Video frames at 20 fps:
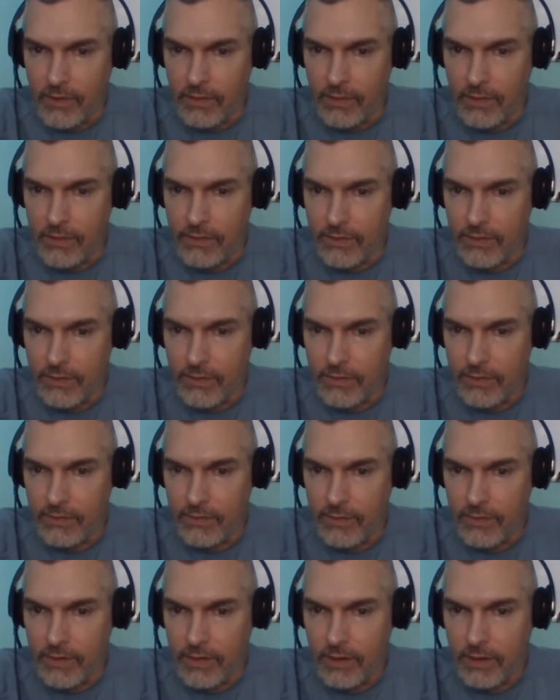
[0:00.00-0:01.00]
no one to
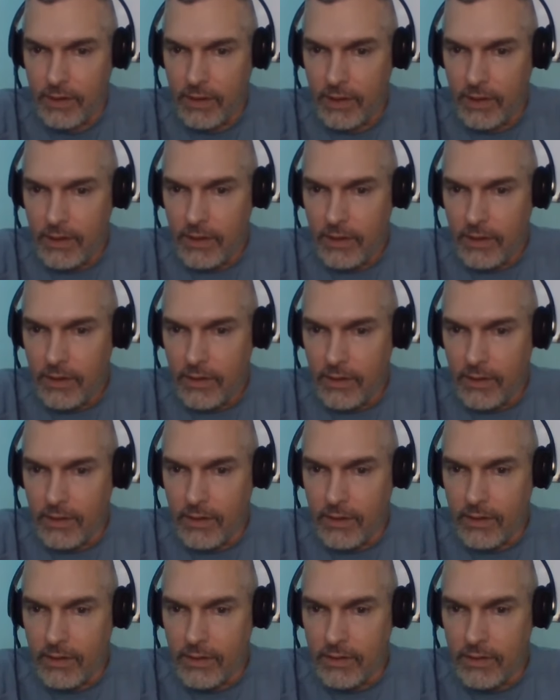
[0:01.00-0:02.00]
use it
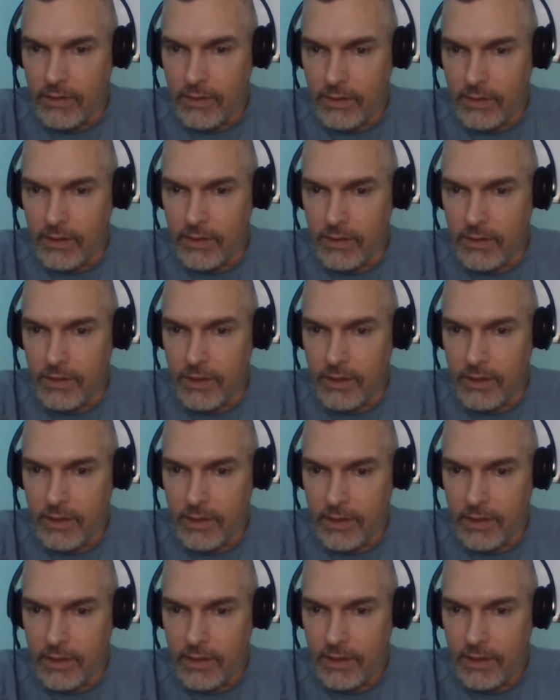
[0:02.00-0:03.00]
on to do it.